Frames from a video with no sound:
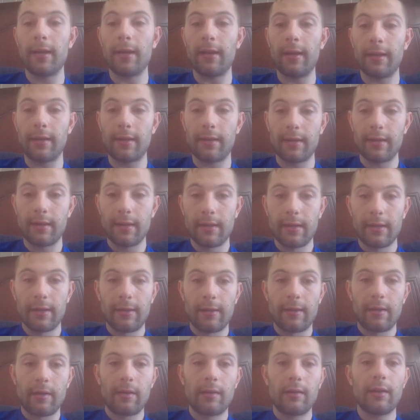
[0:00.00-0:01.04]
Like
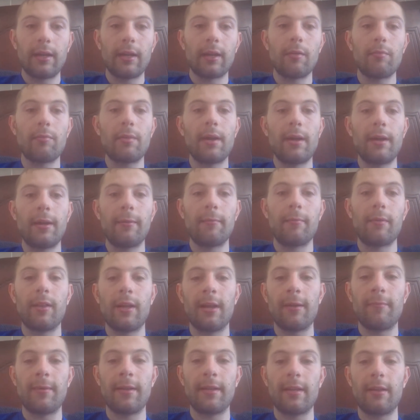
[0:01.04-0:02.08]
in my
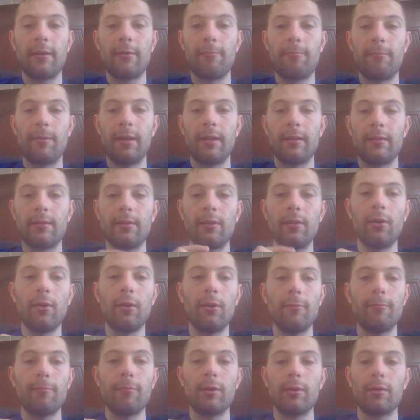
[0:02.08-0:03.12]
climate, it would be
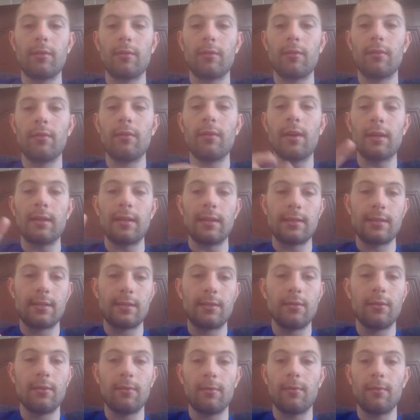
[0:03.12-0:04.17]
slow, but not as
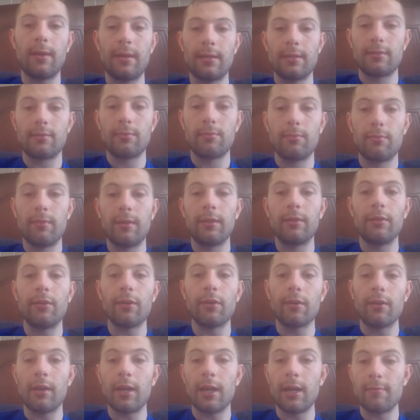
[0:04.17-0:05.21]
slow as in
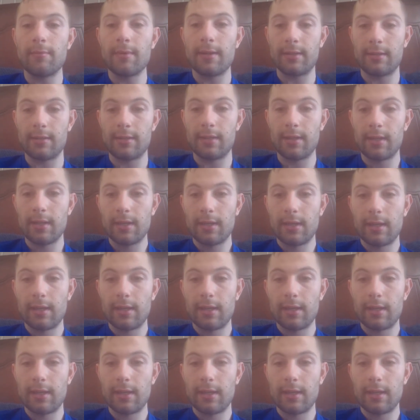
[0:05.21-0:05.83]
your climate.